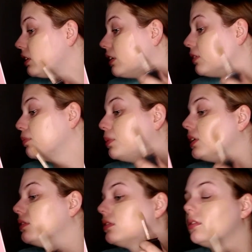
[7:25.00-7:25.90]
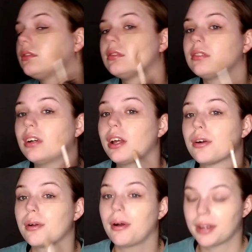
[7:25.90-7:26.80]
No, but I
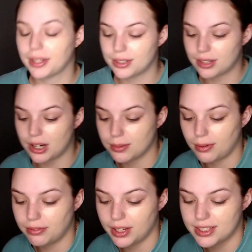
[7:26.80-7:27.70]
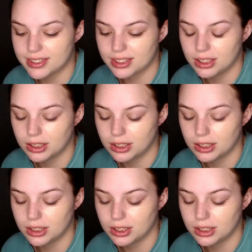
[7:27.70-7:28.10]
don't know how I got the scratch on my face.